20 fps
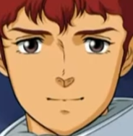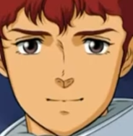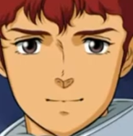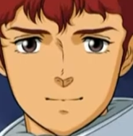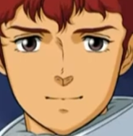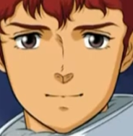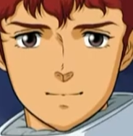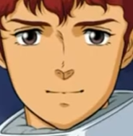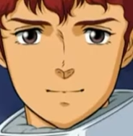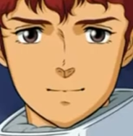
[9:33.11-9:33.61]

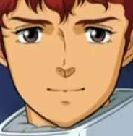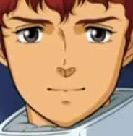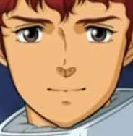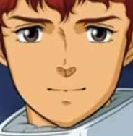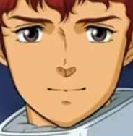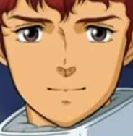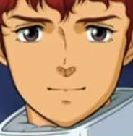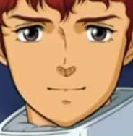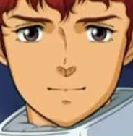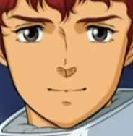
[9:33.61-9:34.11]

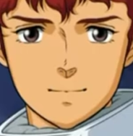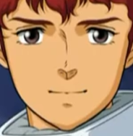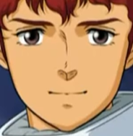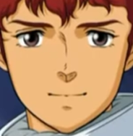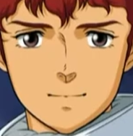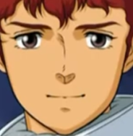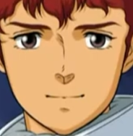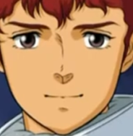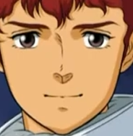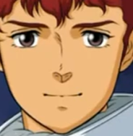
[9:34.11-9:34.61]

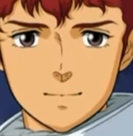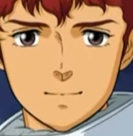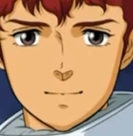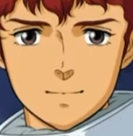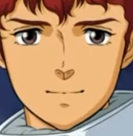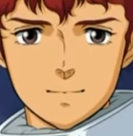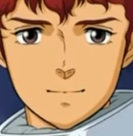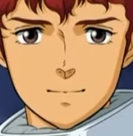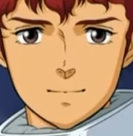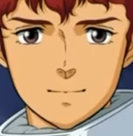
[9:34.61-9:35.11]

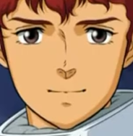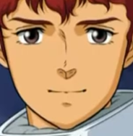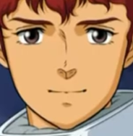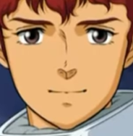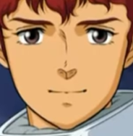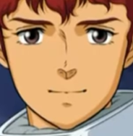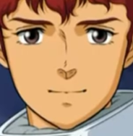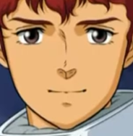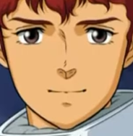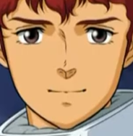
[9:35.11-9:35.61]

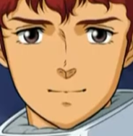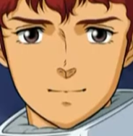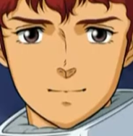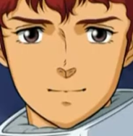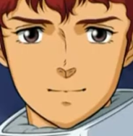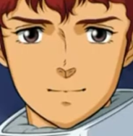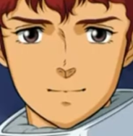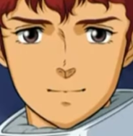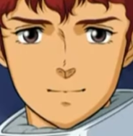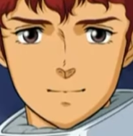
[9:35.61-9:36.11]

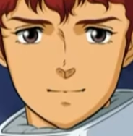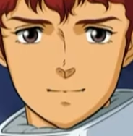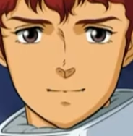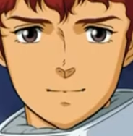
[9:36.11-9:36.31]
(no one is talking)